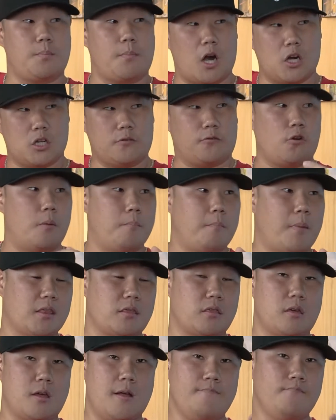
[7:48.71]
March for a
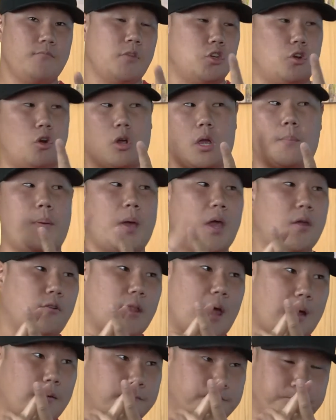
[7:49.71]
month. You don't get paid for
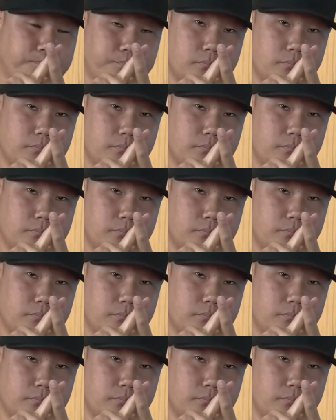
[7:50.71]
that.